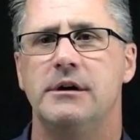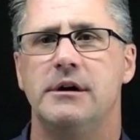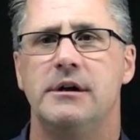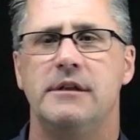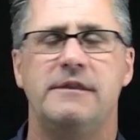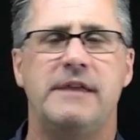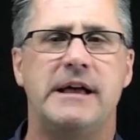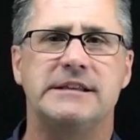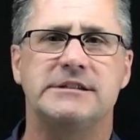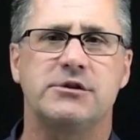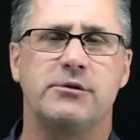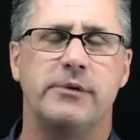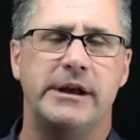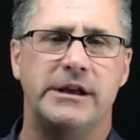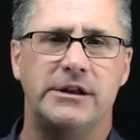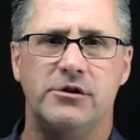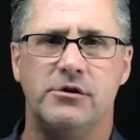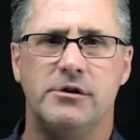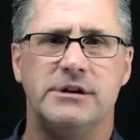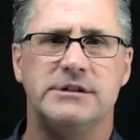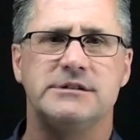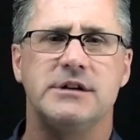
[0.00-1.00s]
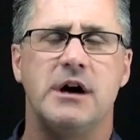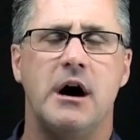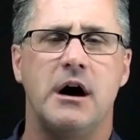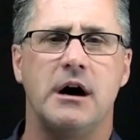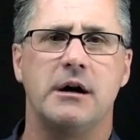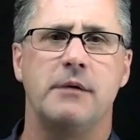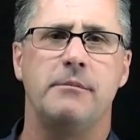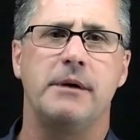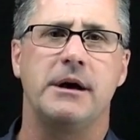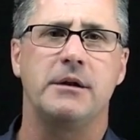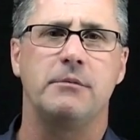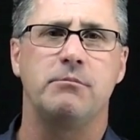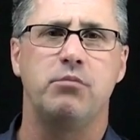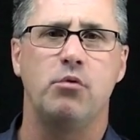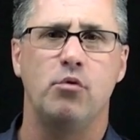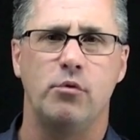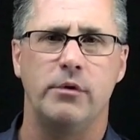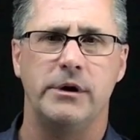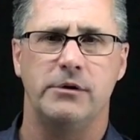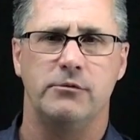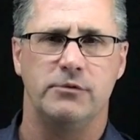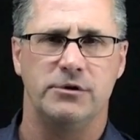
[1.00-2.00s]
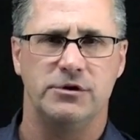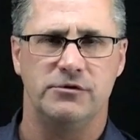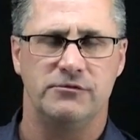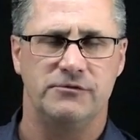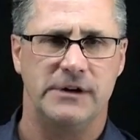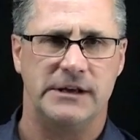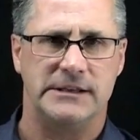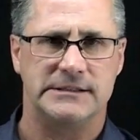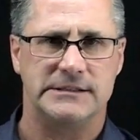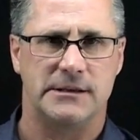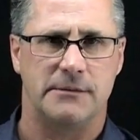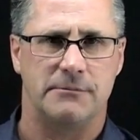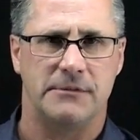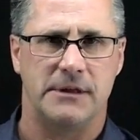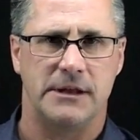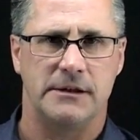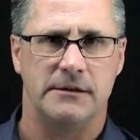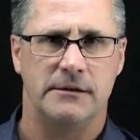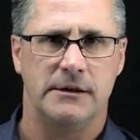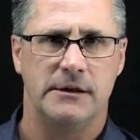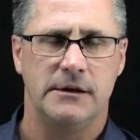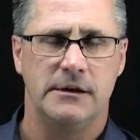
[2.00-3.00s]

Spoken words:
That's great. You can talk about a point when you've done something.